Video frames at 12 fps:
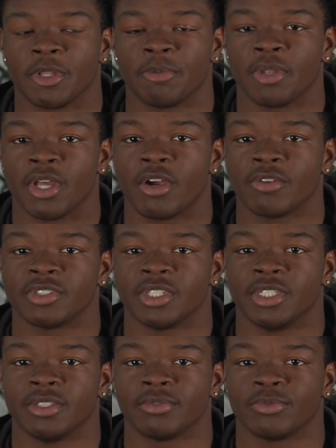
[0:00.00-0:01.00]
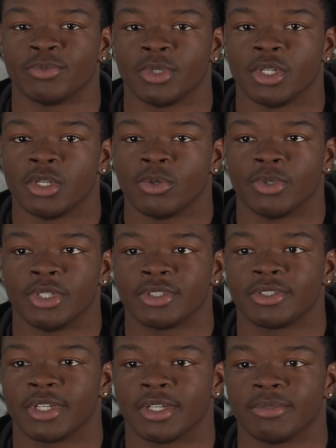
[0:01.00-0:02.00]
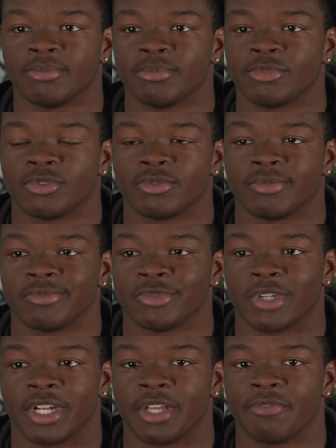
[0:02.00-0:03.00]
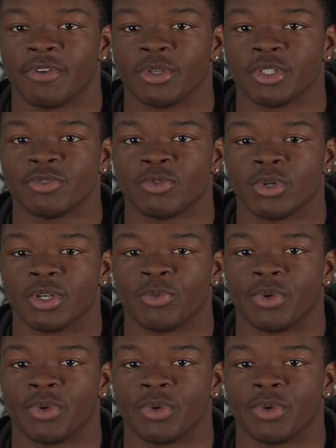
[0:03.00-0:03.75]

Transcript: on the playoffs, and we're just um, trying to get focused for it.